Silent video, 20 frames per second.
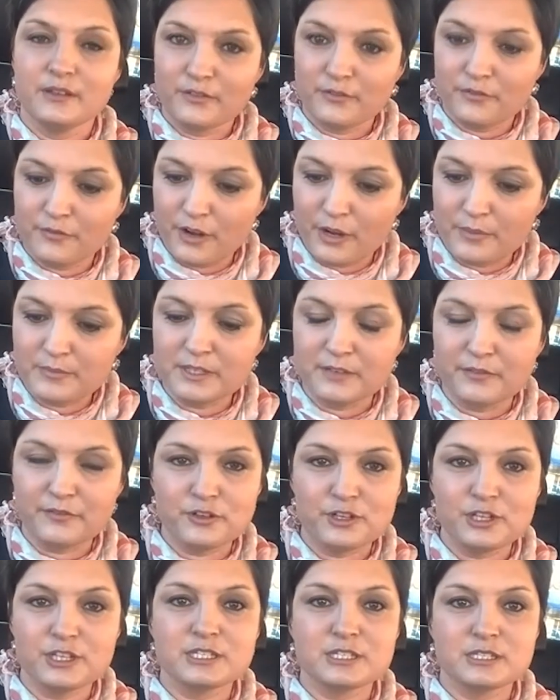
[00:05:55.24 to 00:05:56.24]
from the
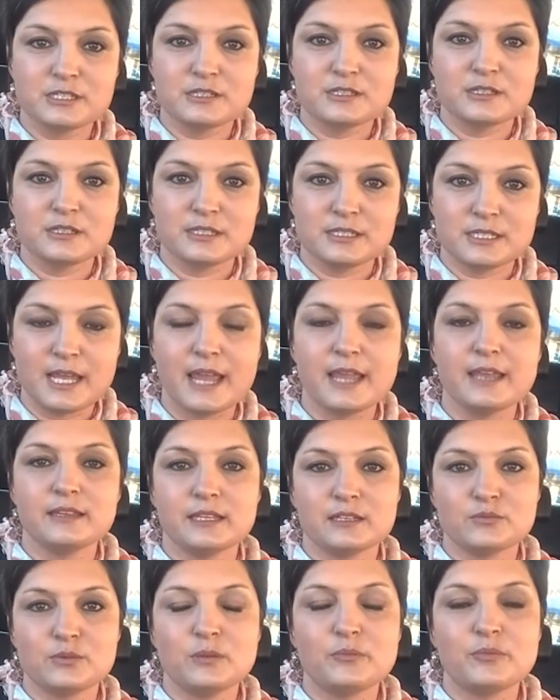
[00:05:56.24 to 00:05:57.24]
first day
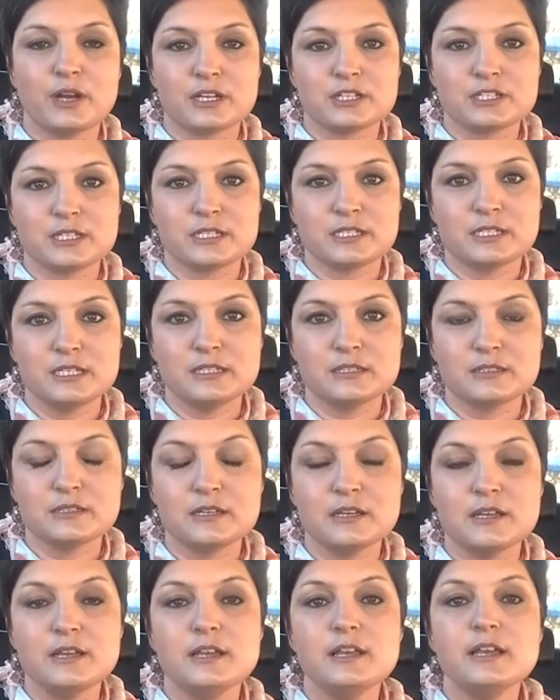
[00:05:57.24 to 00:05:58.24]
that we brush the teeth.
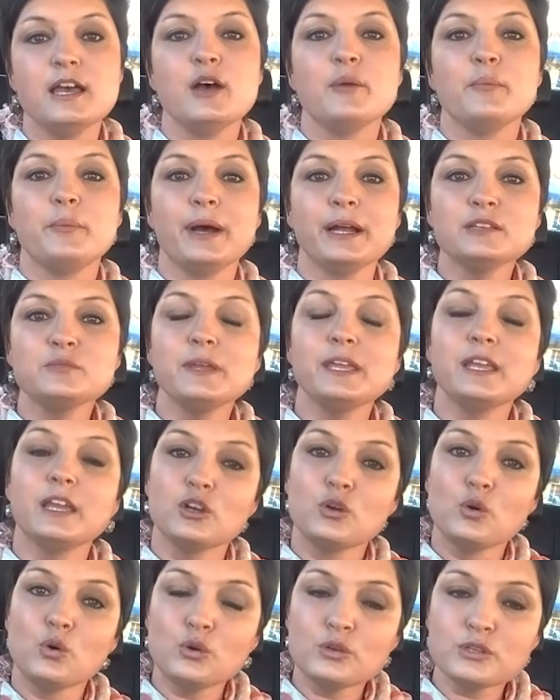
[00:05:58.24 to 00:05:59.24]
But we can
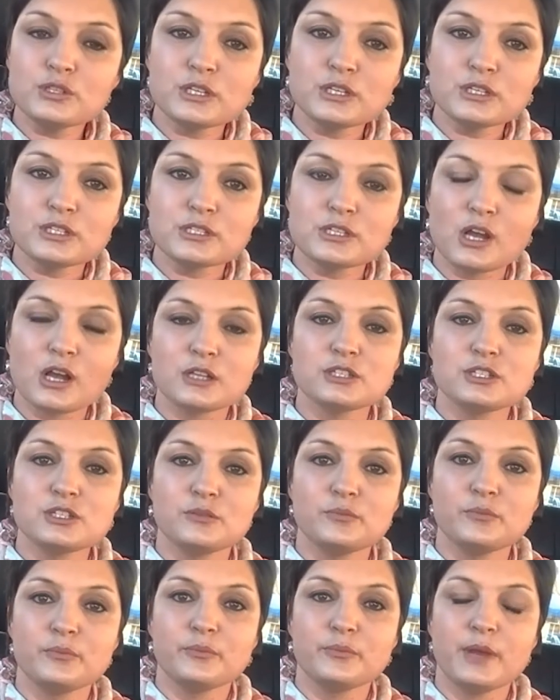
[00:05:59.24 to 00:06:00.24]
also start to
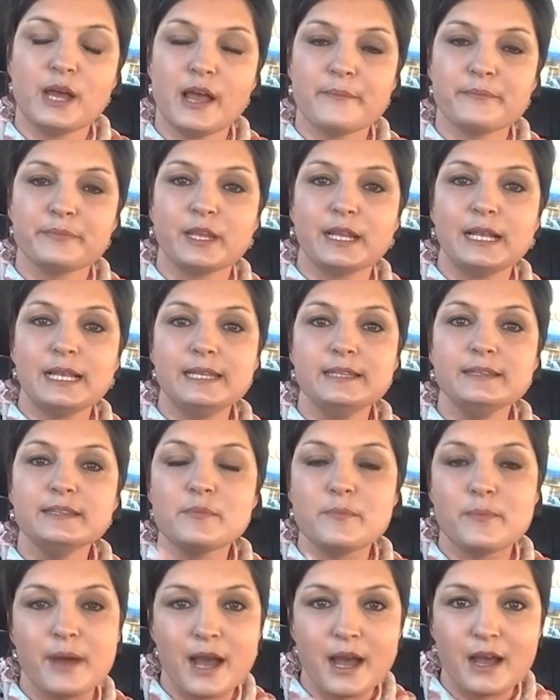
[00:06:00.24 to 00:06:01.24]
clean the
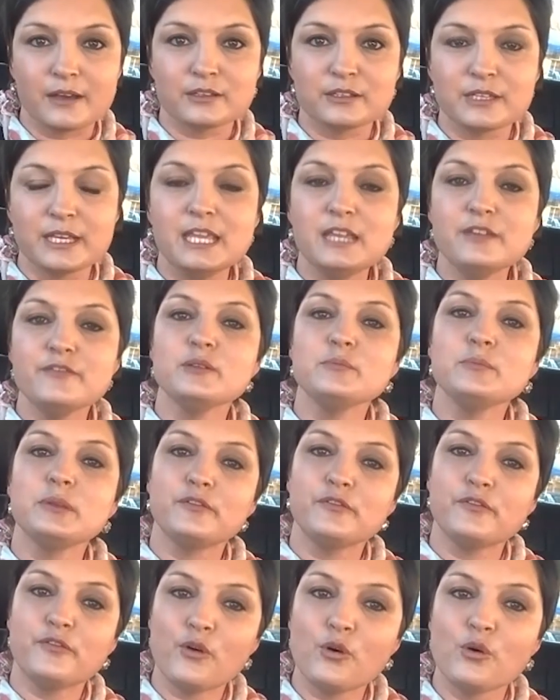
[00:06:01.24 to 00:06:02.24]
mouth even
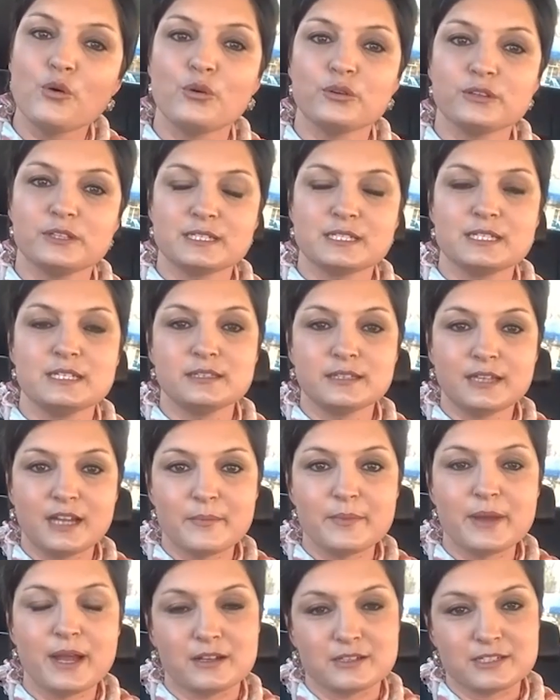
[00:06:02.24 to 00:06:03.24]
before the teeth
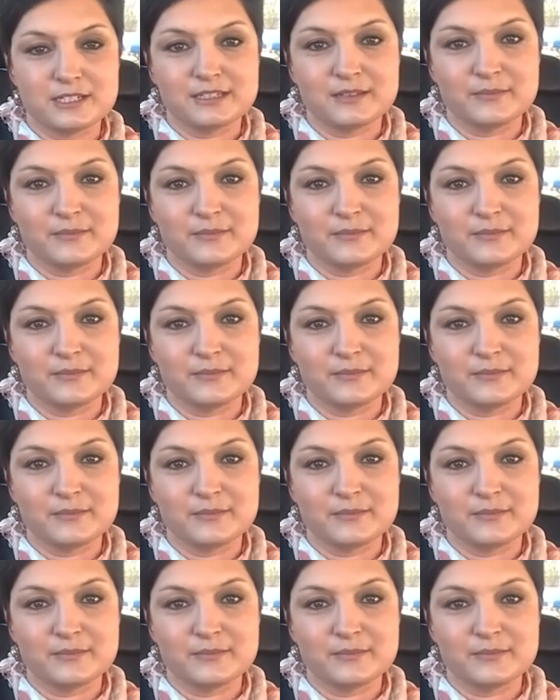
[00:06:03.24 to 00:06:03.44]
come out in the